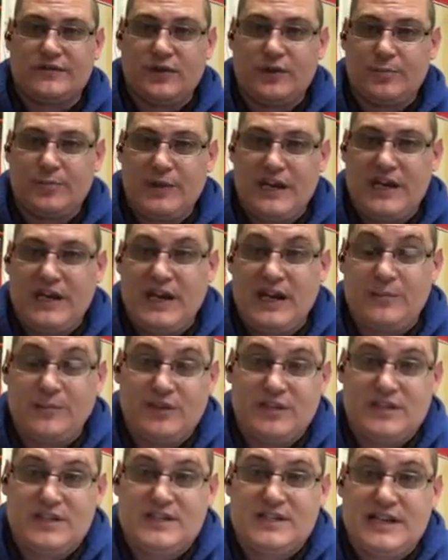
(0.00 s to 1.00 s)
for being
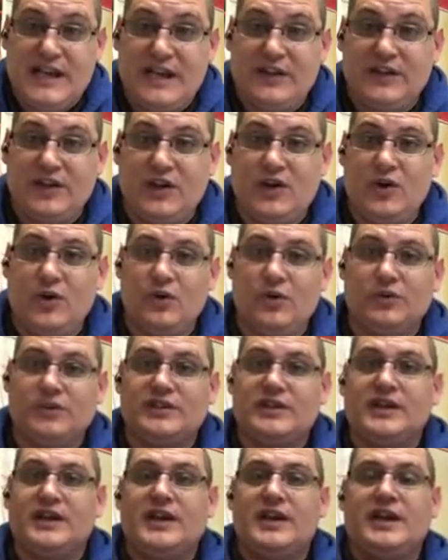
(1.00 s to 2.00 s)
able to stand the
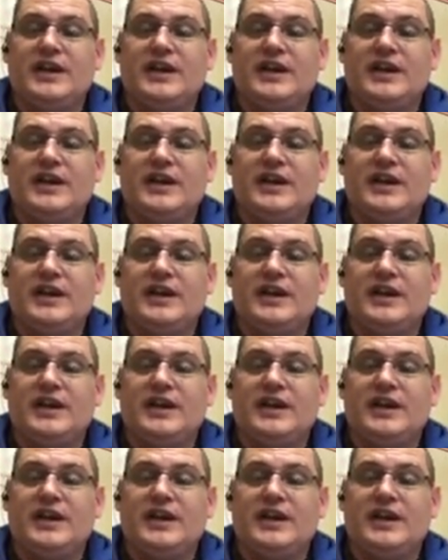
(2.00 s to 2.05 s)
cold.